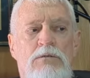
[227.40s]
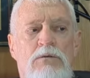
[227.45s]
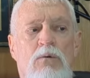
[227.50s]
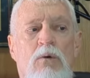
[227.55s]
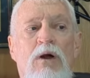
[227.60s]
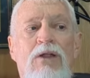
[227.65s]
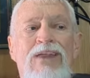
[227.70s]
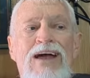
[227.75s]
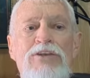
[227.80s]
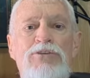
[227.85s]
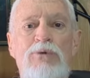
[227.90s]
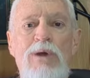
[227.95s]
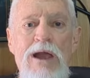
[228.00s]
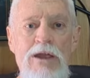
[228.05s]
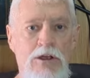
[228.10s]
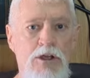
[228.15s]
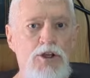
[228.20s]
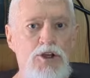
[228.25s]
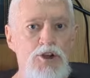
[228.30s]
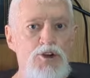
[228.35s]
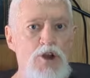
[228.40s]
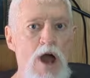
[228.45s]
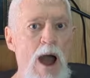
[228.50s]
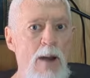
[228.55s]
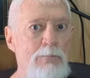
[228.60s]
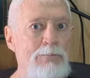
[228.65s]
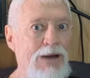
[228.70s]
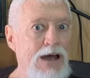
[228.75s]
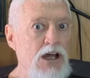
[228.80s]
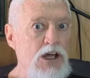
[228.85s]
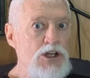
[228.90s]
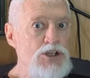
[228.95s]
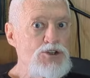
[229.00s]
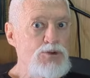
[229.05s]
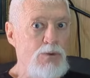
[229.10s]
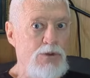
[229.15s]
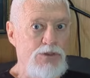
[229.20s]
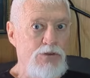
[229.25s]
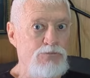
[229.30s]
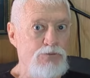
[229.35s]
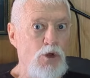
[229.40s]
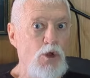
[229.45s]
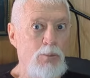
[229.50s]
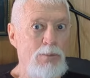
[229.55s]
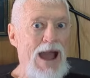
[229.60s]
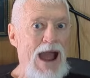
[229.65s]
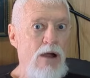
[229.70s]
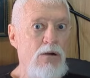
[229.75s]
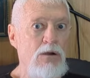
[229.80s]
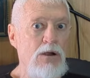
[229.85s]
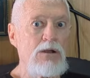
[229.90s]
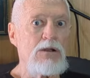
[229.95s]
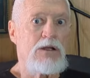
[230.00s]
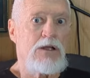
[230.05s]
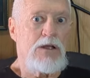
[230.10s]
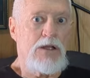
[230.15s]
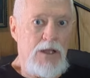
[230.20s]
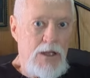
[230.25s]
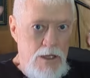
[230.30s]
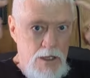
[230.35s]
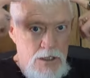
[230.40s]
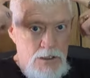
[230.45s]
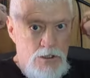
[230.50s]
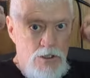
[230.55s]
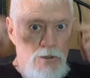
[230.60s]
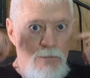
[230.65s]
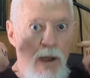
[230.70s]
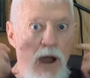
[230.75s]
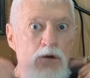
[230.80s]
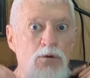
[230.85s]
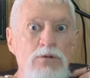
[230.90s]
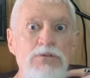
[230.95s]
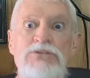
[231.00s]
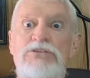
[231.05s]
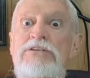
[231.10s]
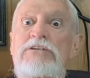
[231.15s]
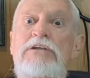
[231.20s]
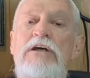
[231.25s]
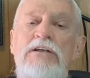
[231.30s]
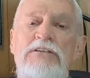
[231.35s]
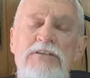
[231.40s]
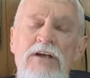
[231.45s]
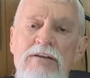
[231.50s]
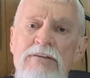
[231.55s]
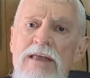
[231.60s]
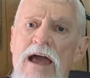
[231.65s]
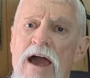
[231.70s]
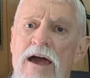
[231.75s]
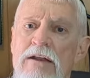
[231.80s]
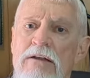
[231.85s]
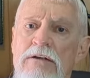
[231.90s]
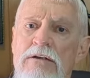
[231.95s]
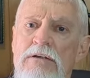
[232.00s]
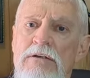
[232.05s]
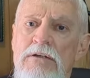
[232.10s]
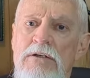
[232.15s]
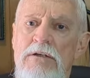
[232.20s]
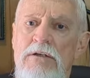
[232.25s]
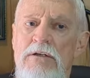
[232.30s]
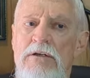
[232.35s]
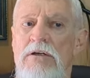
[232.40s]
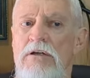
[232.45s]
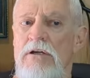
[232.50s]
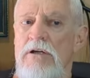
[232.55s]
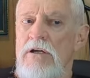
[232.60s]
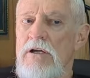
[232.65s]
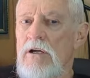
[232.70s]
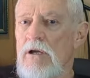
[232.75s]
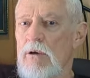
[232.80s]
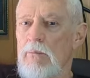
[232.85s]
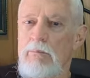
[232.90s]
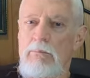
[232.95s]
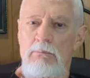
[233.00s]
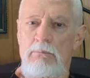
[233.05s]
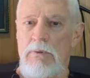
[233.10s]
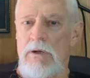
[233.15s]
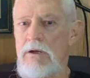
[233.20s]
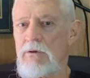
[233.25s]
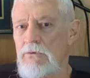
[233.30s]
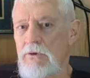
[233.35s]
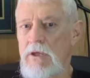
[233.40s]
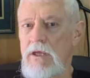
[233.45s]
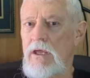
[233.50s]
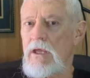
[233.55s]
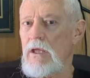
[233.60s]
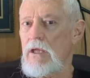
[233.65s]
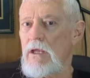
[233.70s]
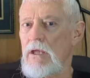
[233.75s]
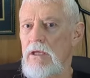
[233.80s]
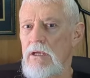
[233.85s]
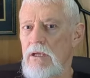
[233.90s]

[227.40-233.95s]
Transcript: Well, that's right. You do not punch with your full power into the bones and things like that. But here's the key.